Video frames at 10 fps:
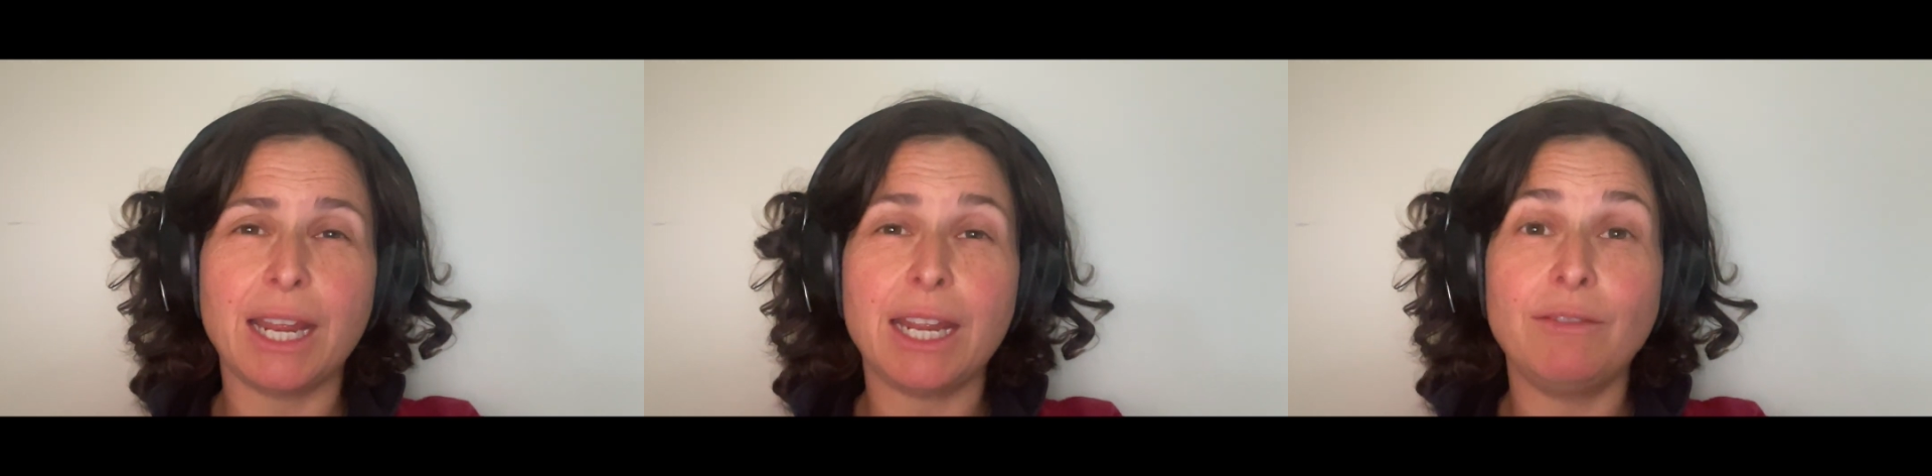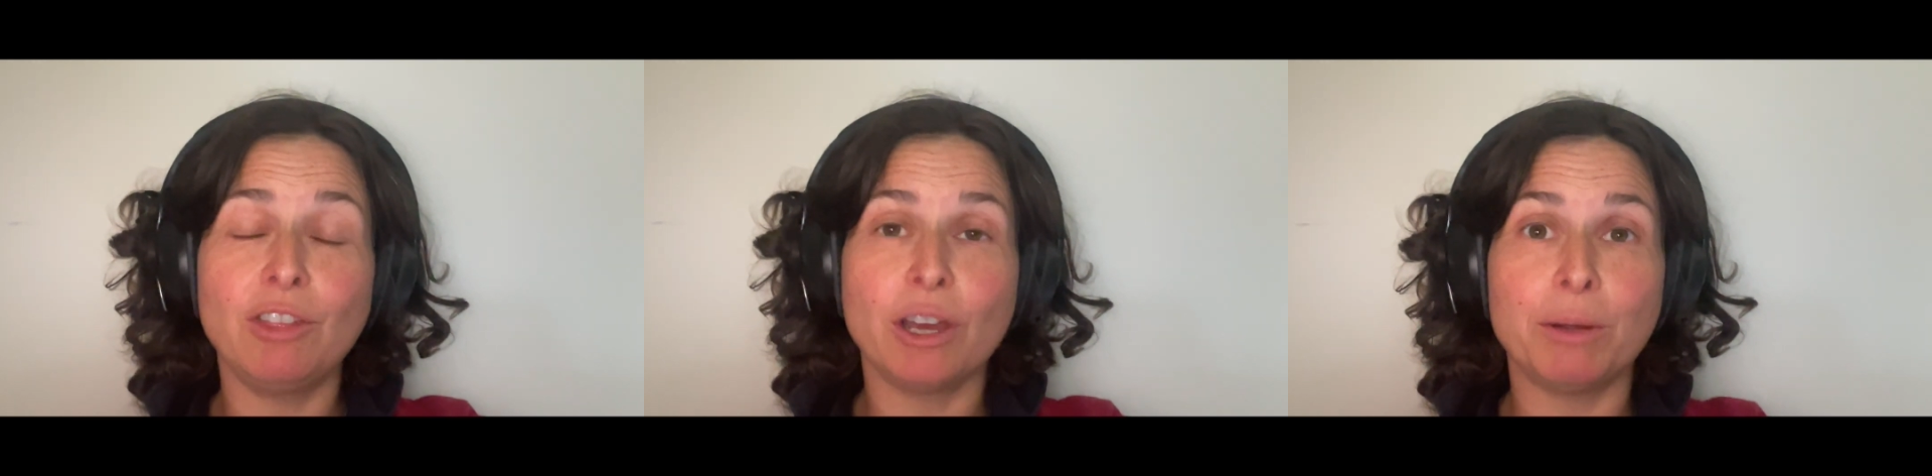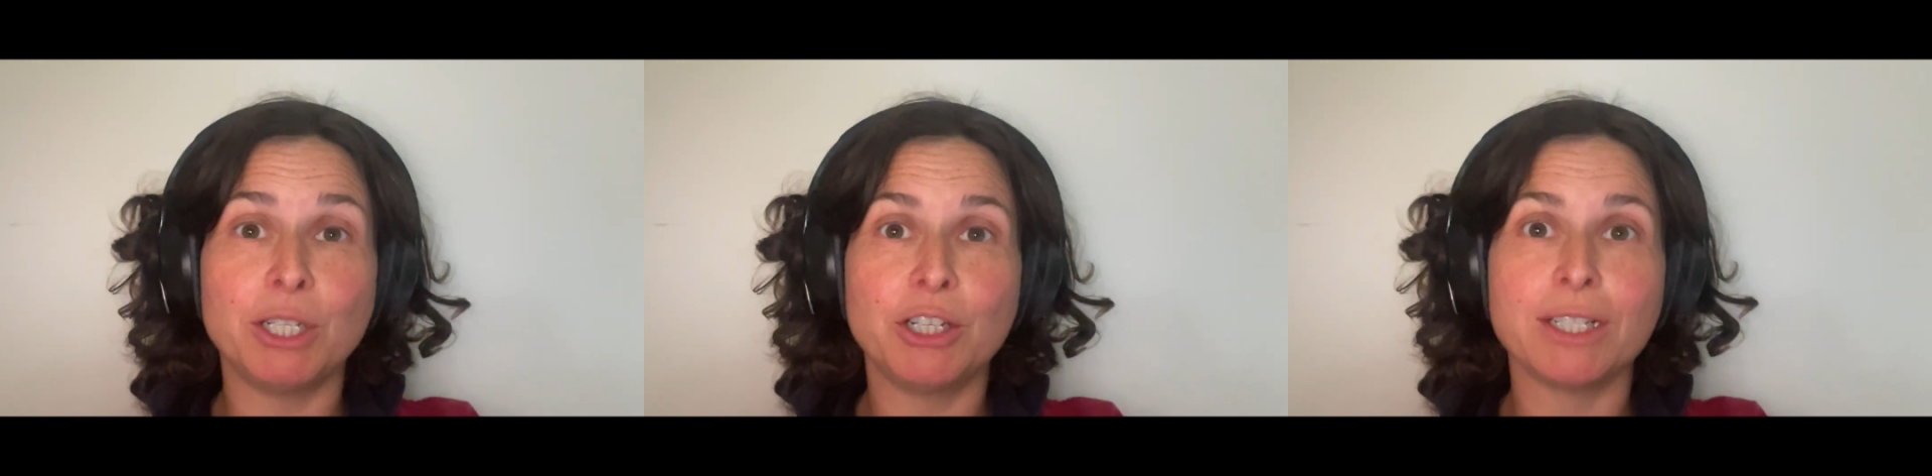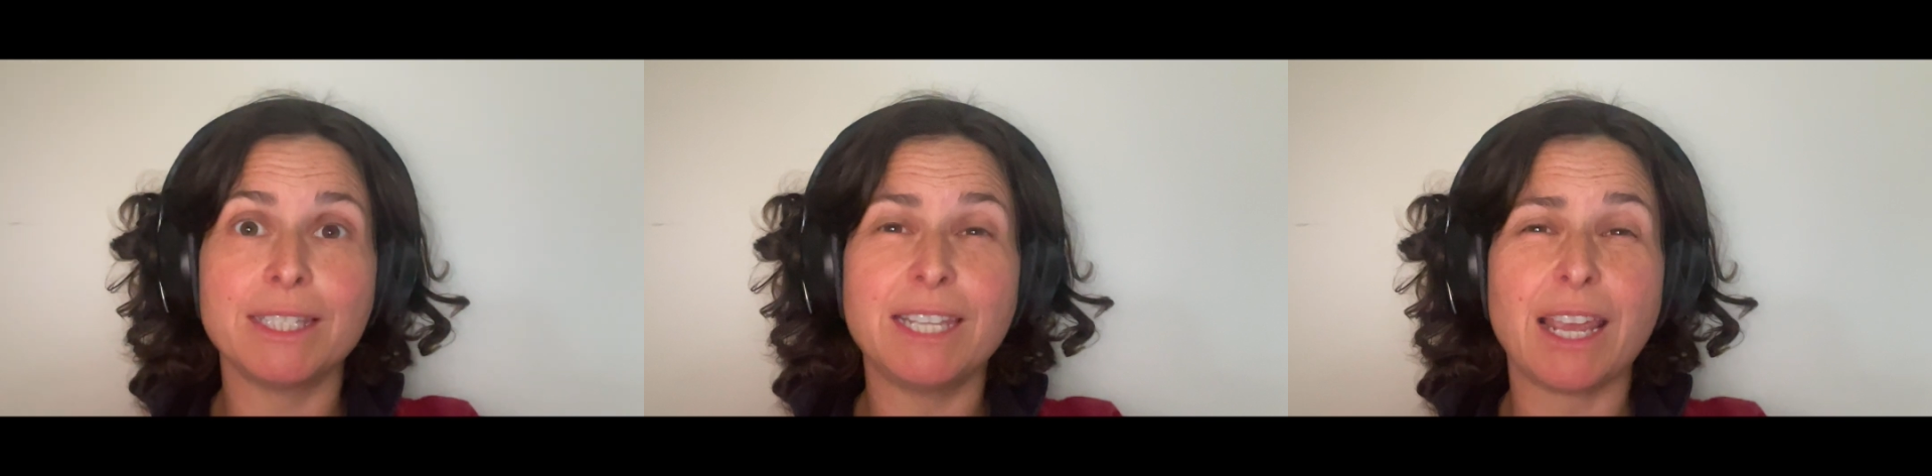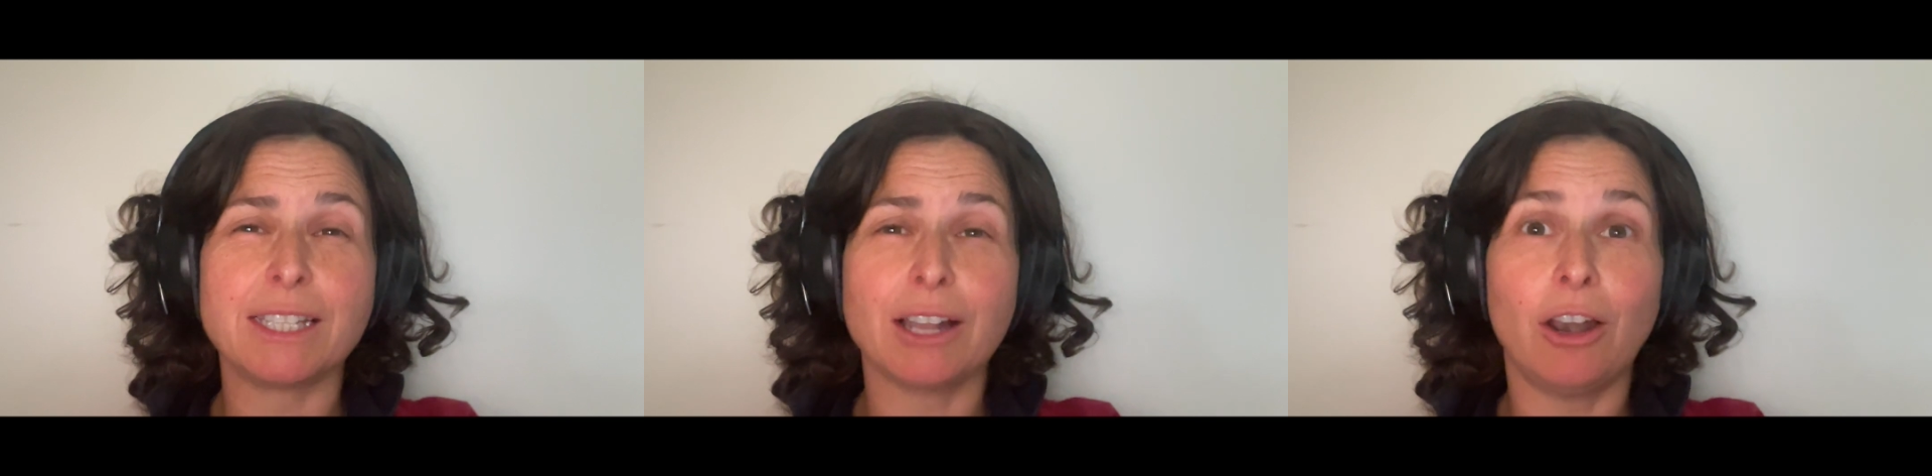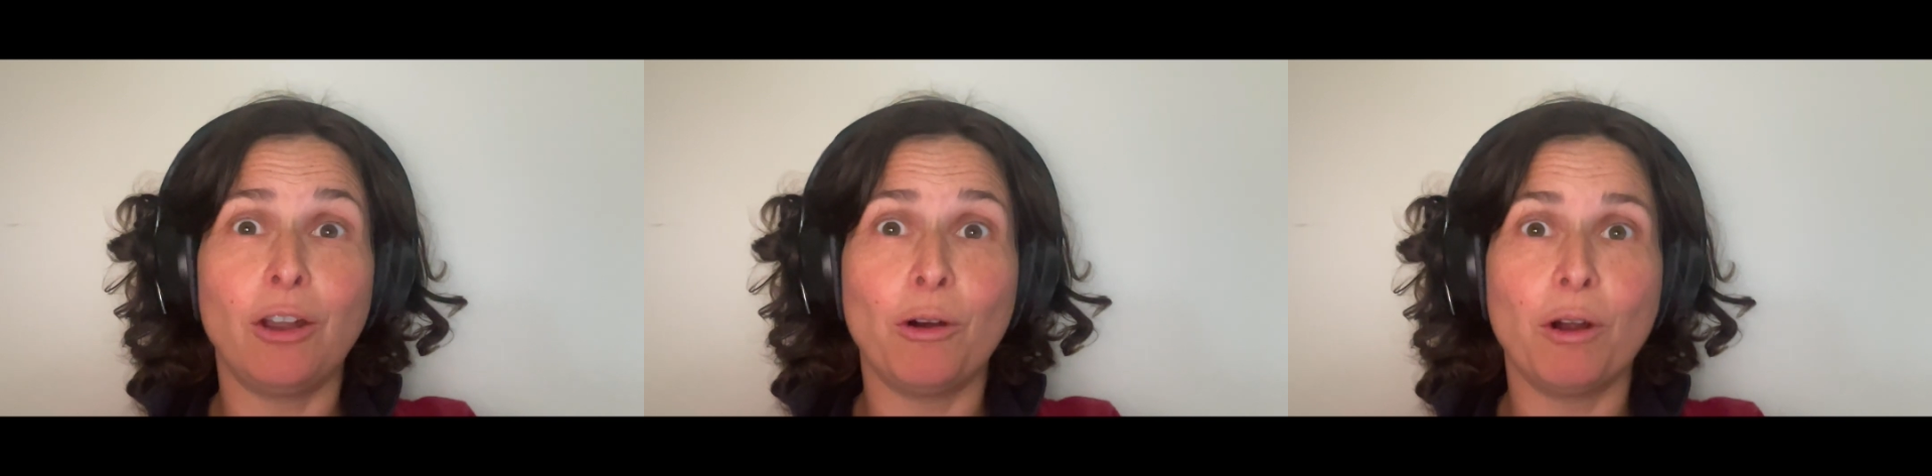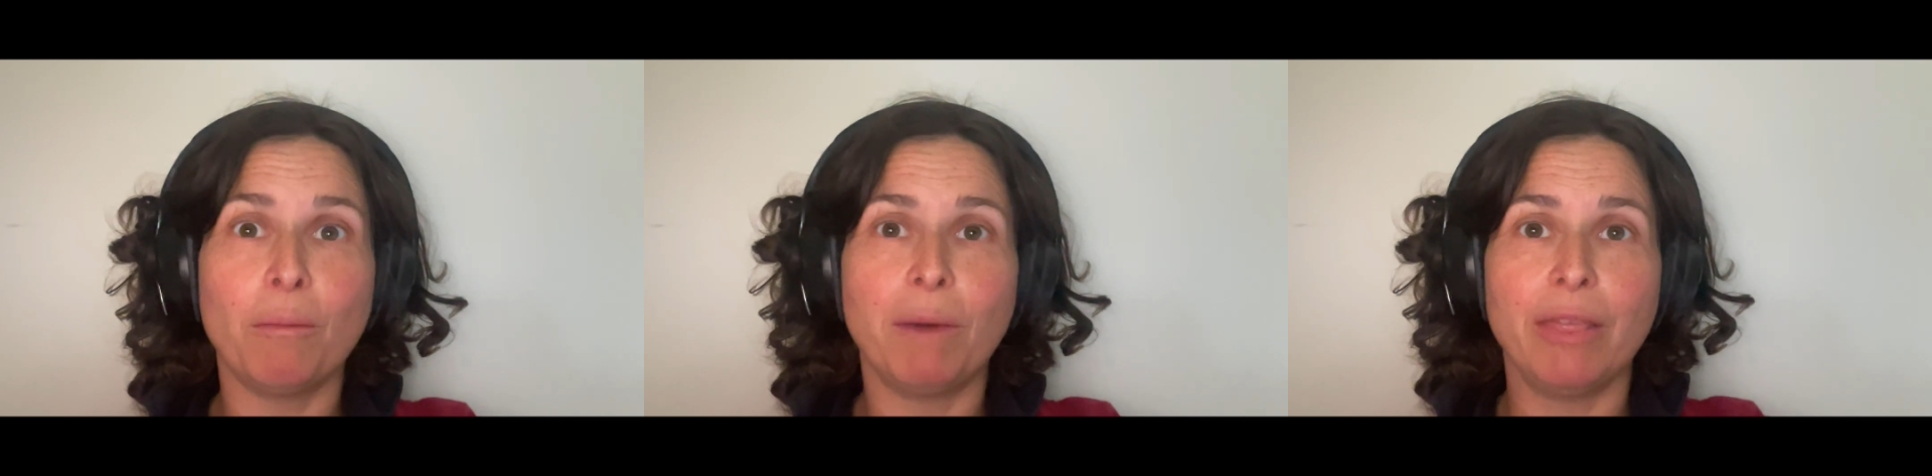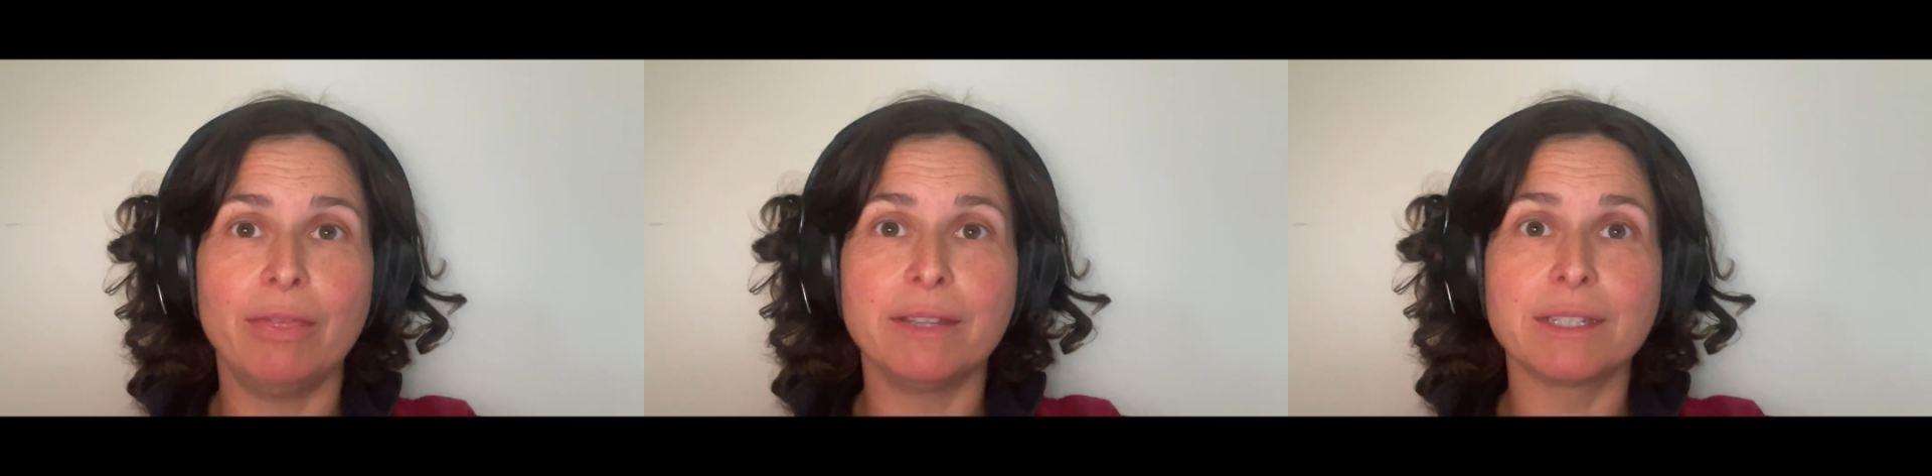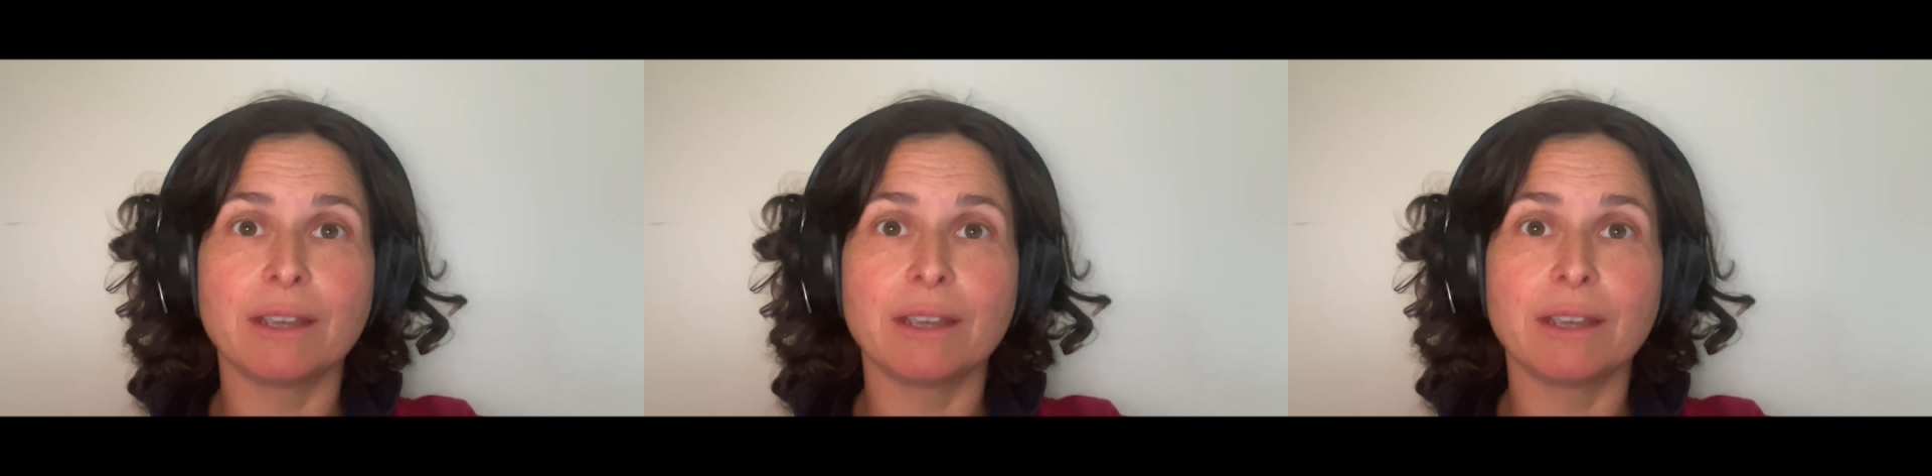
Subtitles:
even though it took 6 long months,